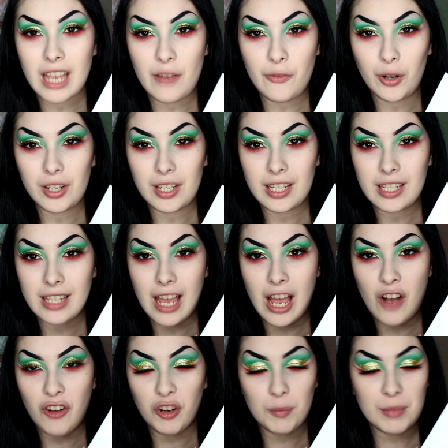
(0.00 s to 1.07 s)
Kat Von D's
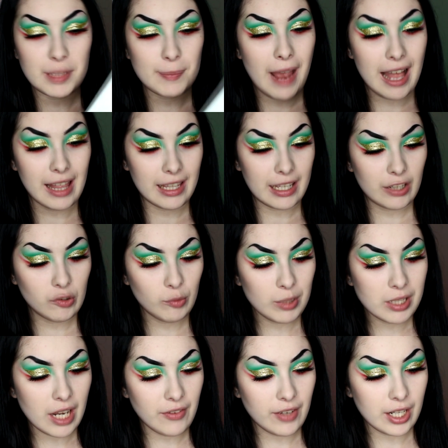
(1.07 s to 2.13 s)
Alchemist Palette, and I'm going
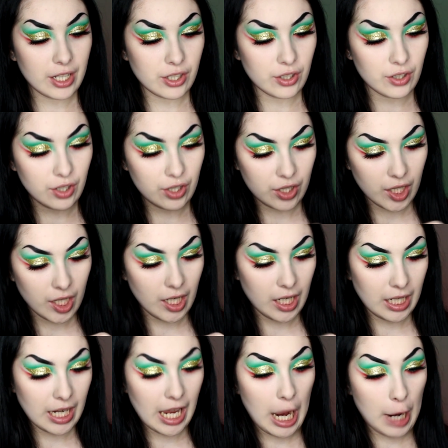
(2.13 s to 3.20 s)
to be diving into the
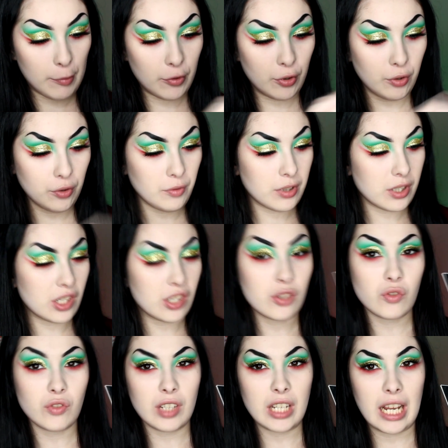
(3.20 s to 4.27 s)
shade Emerald, which is
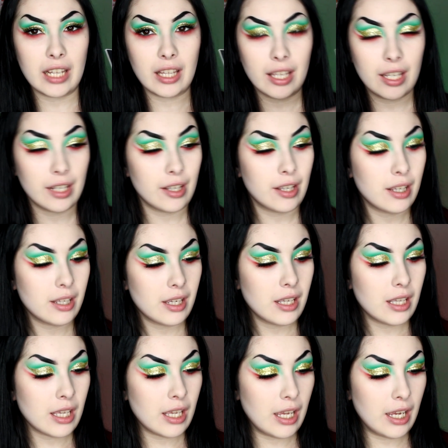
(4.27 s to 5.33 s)
green highlight.
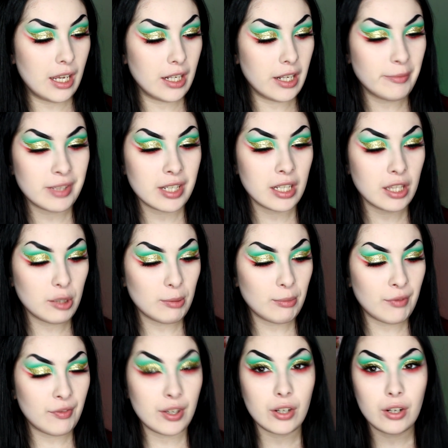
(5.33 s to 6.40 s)
And I'm just going to get a little bit
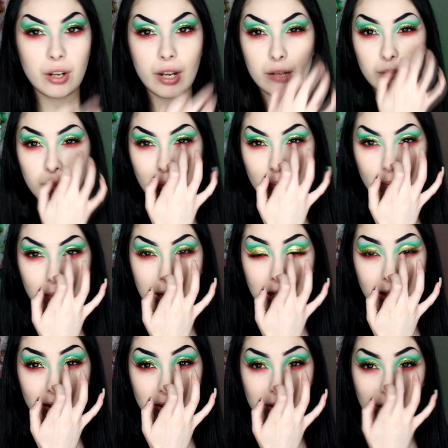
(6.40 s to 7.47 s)
of my finger and I'm applying
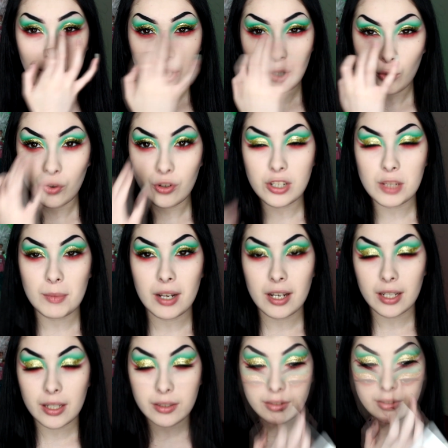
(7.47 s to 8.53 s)
it onto the inner corners of my
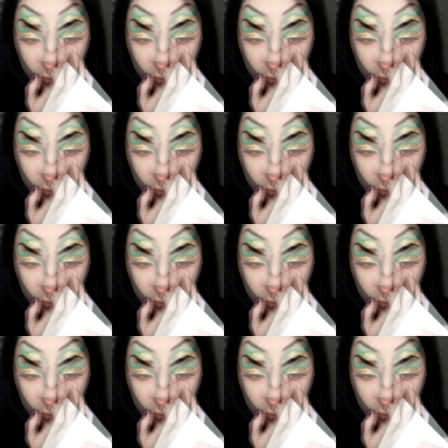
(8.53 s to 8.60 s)
eye.